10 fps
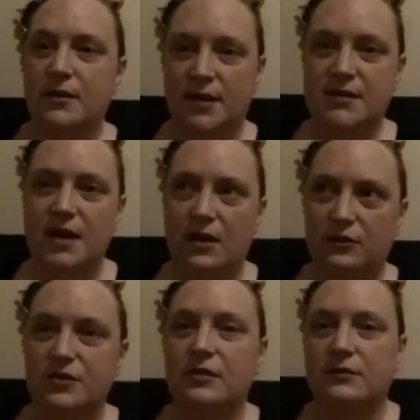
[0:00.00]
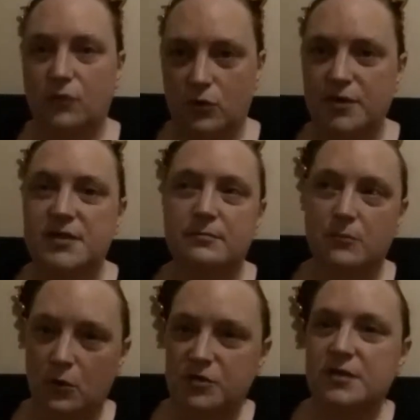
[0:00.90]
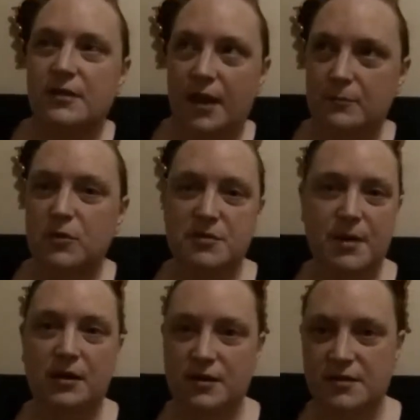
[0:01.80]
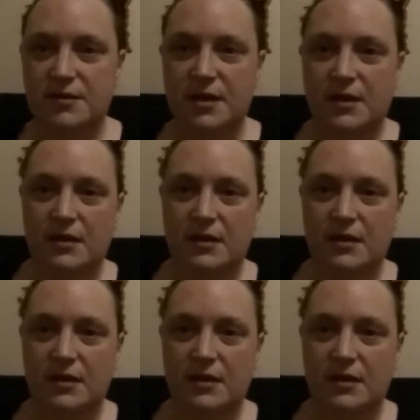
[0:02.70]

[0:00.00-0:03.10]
and I'd tell her, and of course, most parents,